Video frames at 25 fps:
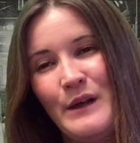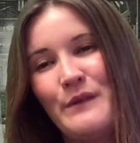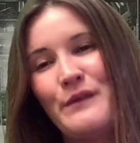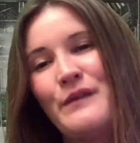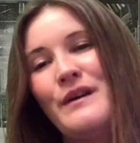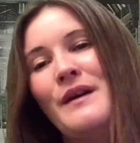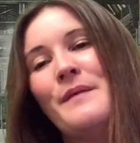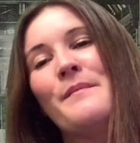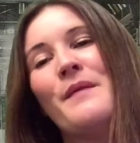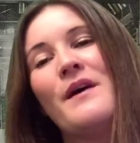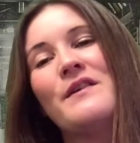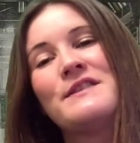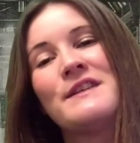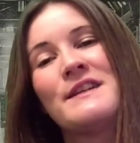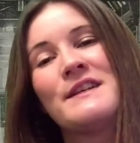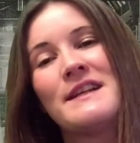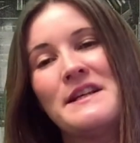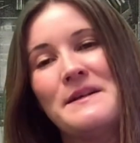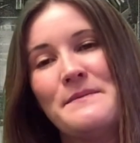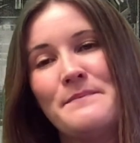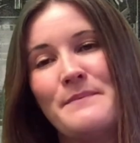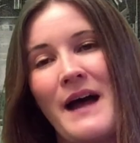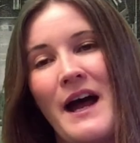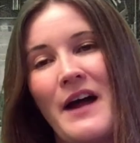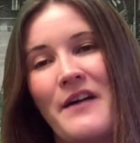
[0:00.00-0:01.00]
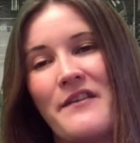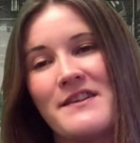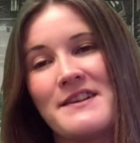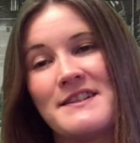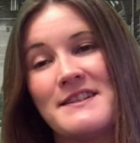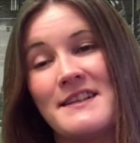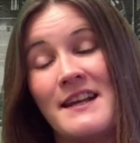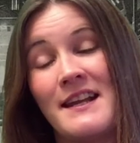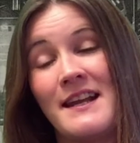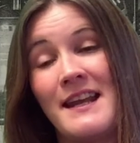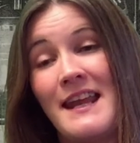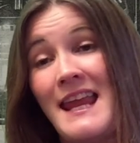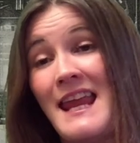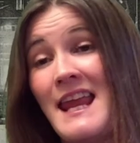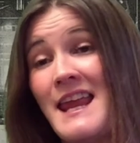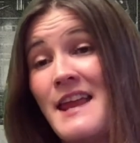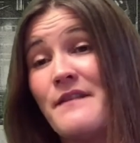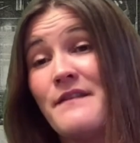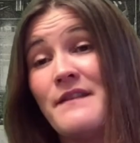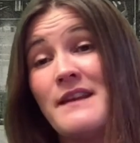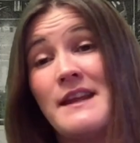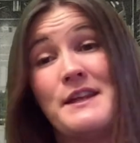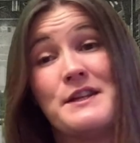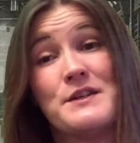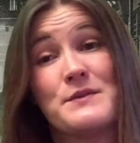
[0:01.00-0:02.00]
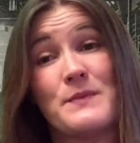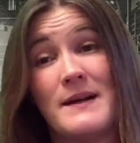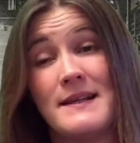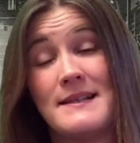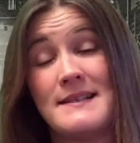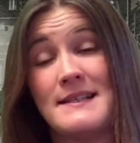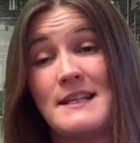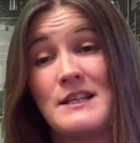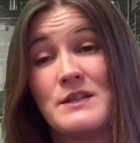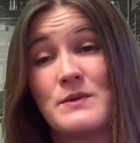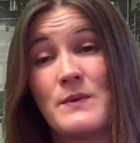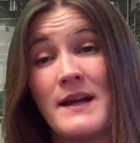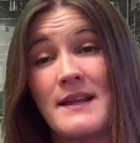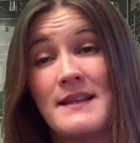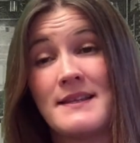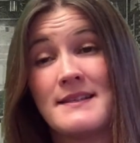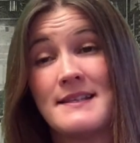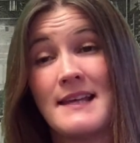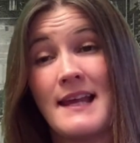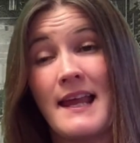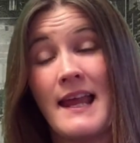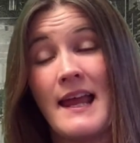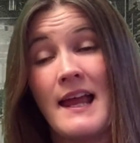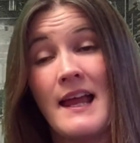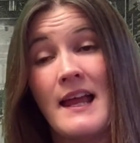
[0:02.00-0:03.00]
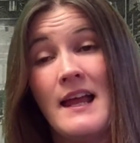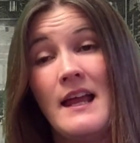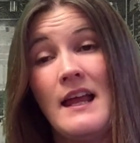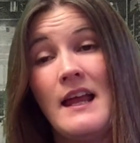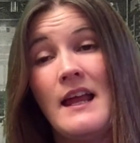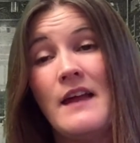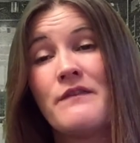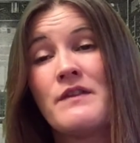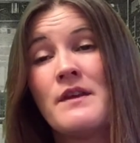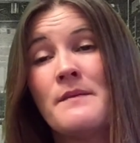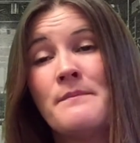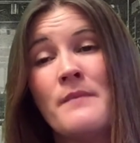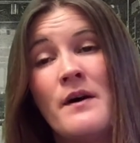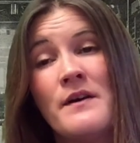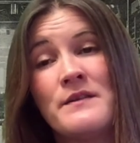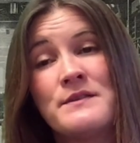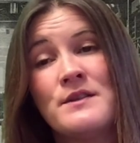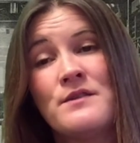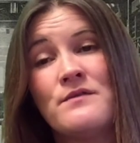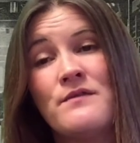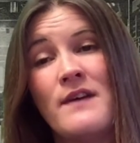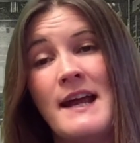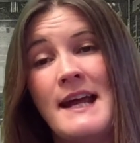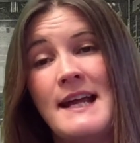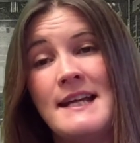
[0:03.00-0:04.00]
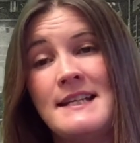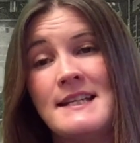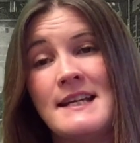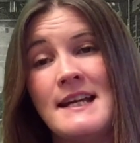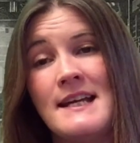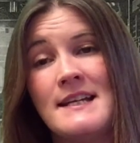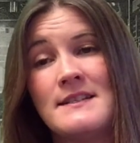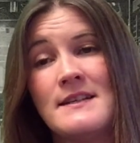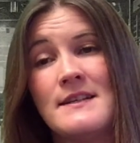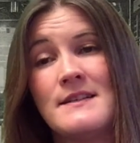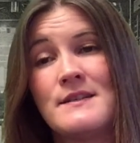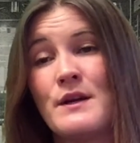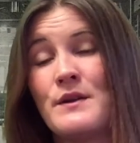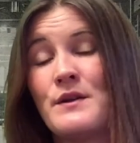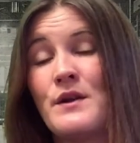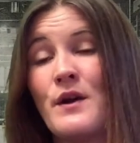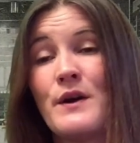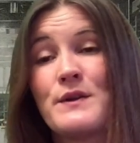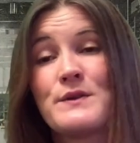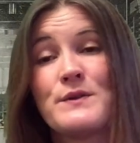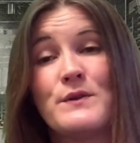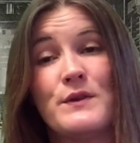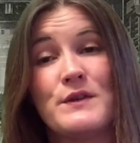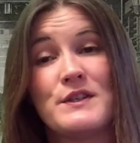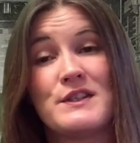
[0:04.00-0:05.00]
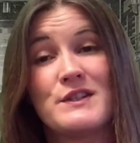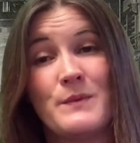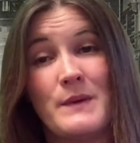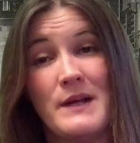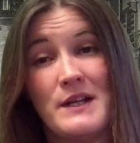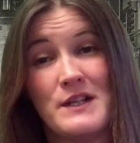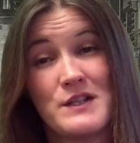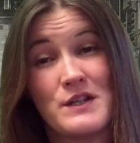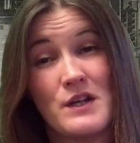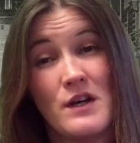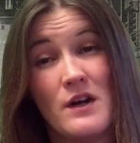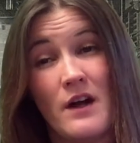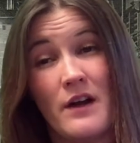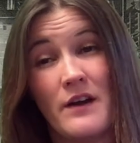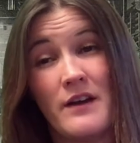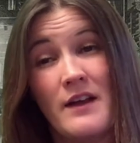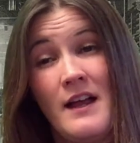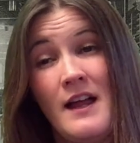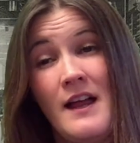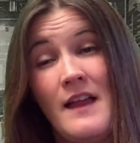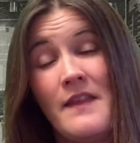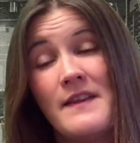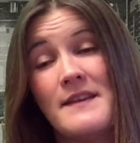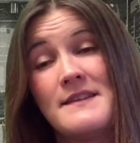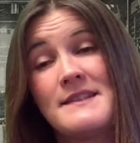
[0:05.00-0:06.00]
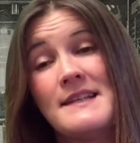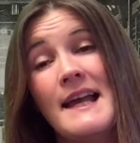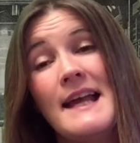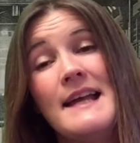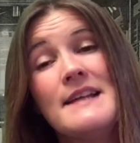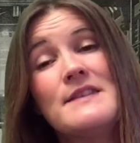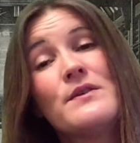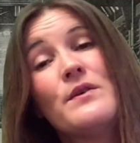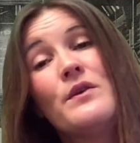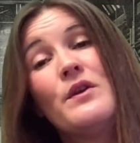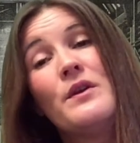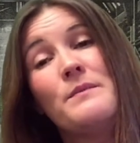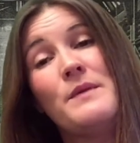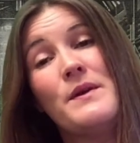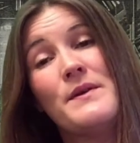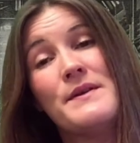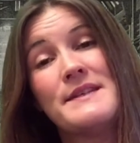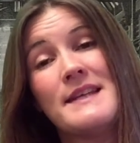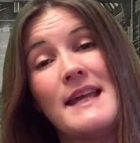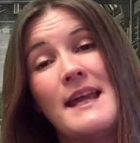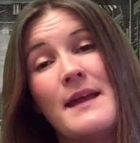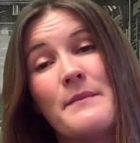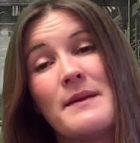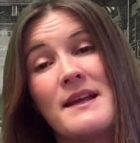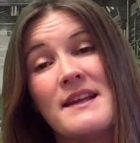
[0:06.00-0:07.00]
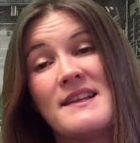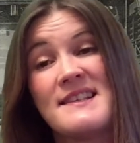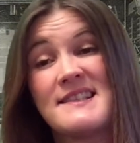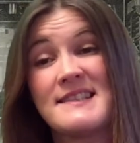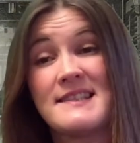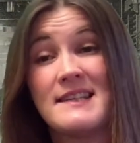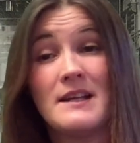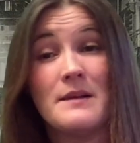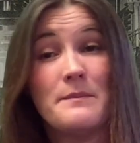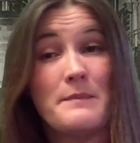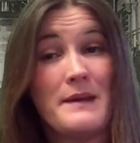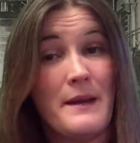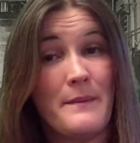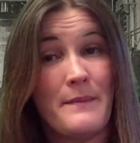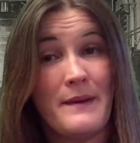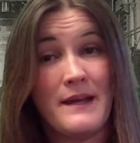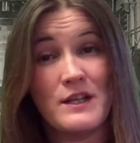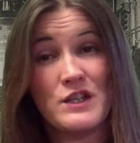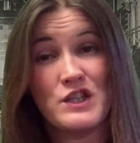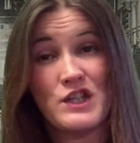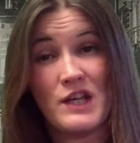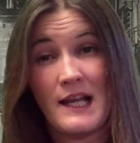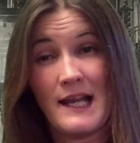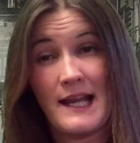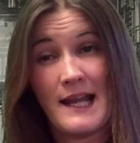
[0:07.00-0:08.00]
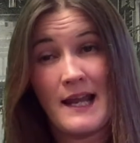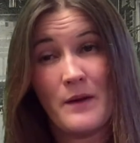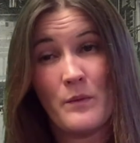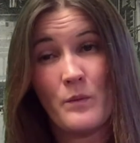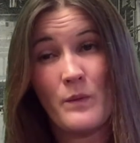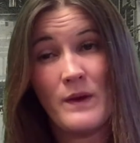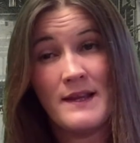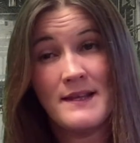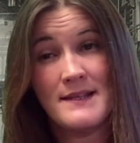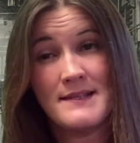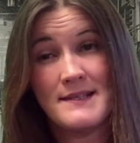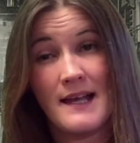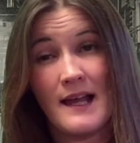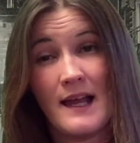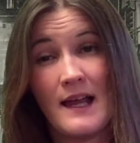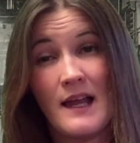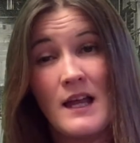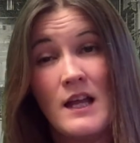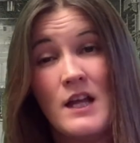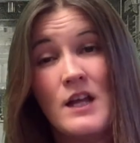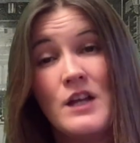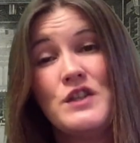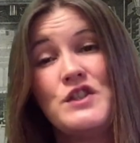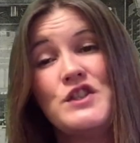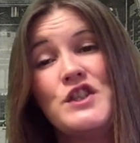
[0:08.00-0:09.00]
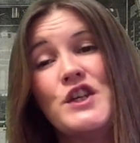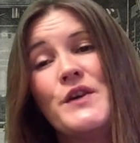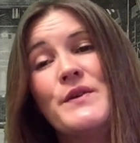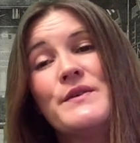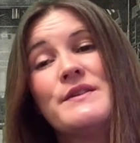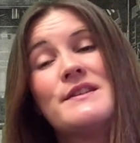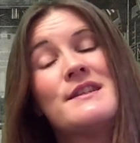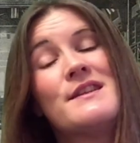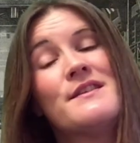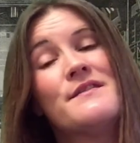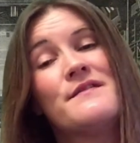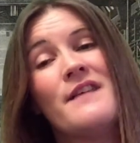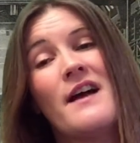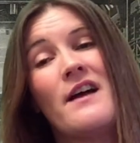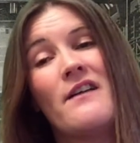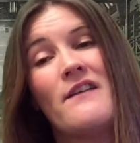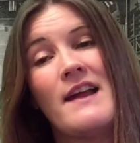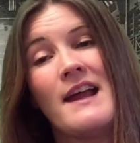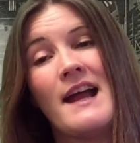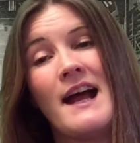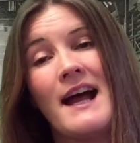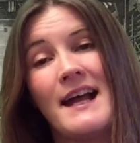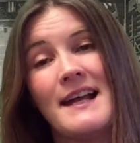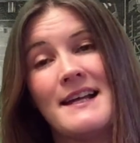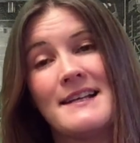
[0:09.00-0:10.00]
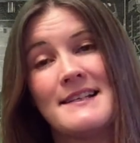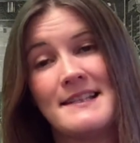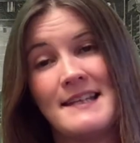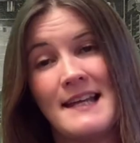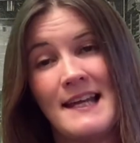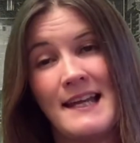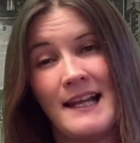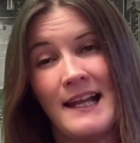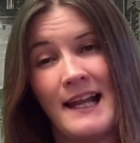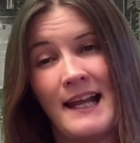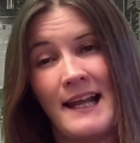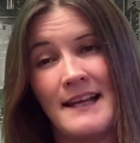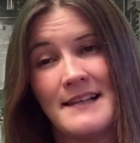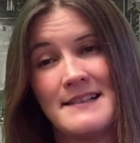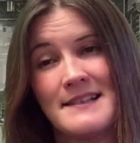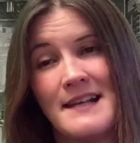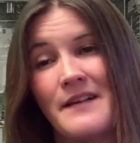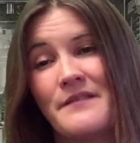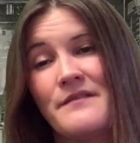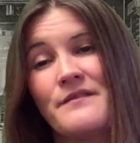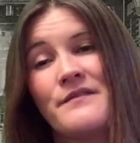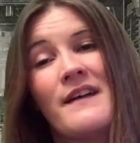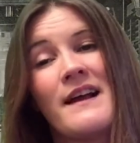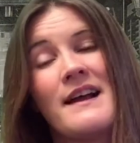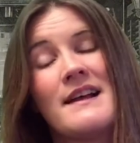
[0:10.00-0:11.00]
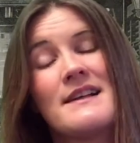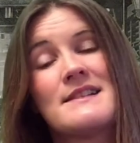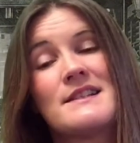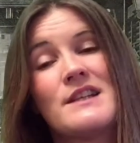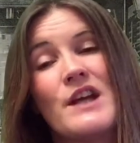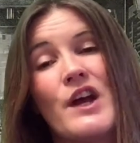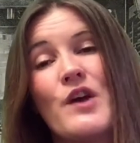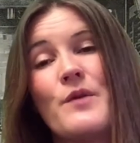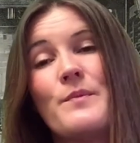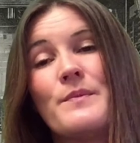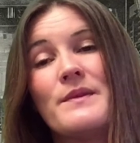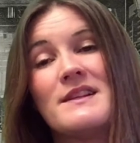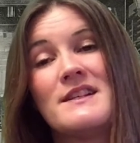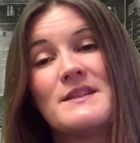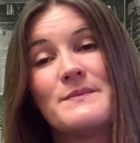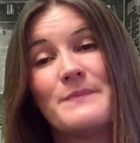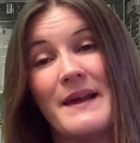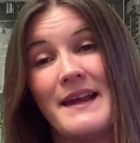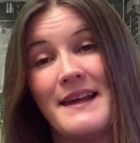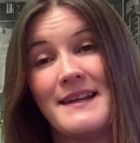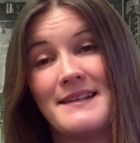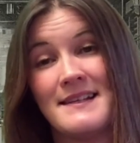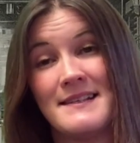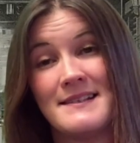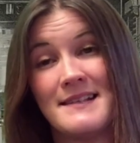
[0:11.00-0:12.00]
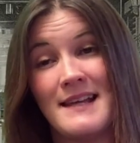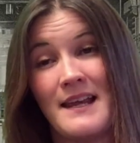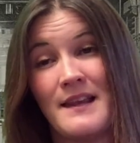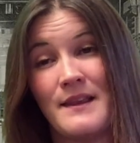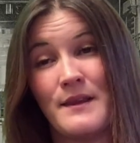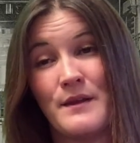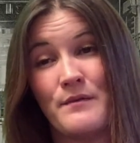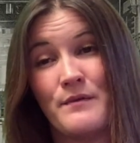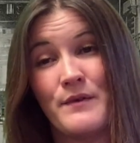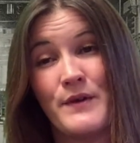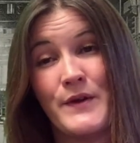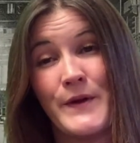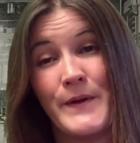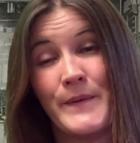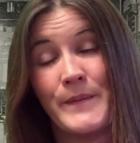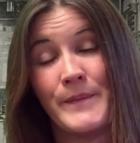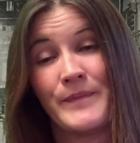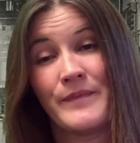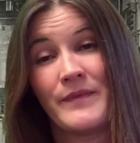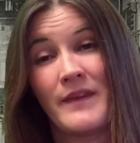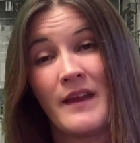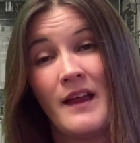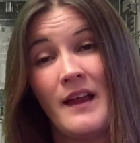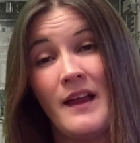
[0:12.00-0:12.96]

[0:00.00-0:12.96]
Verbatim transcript: For a modern comparison, even in 2020, if the modern radiators are not all switched on, the Tate Hall Museum can still be a bit chilly in winter due to the very high ceilings and vast open spaces in the room.